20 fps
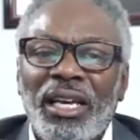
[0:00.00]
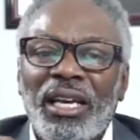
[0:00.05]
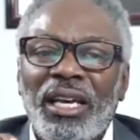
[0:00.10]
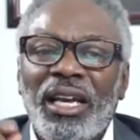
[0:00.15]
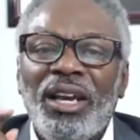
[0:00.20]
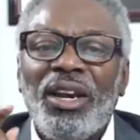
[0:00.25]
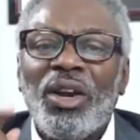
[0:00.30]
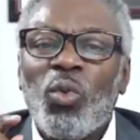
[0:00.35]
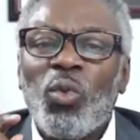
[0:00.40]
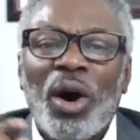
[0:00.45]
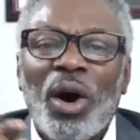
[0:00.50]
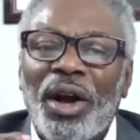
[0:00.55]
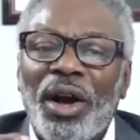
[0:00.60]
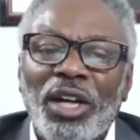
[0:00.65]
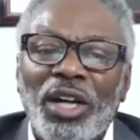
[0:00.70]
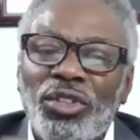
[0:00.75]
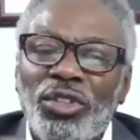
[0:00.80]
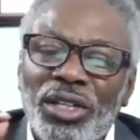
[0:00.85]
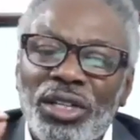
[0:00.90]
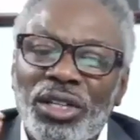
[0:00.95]
in the
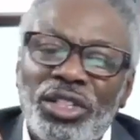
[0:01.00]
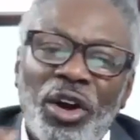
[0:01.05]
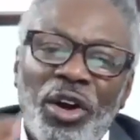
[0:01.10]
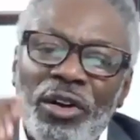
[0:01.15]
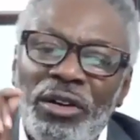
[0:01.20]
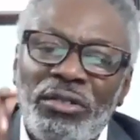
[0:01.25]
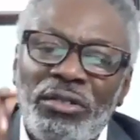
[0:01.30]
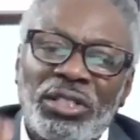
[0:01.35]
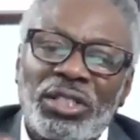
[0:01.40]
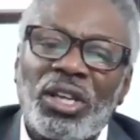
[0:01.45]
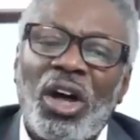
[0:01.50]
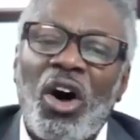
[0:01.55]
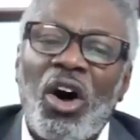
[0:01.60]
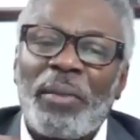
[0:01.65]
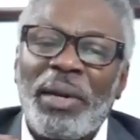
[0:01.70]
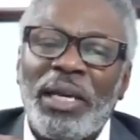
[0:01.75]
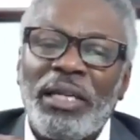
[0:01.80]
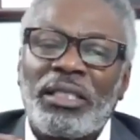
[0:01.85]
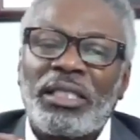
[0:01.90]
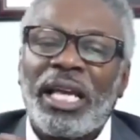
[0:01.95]
130th
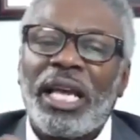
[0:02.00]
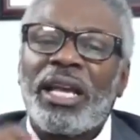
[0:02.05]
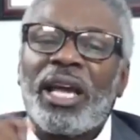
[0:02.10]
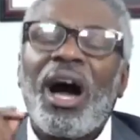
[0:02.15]
Psalm, he said,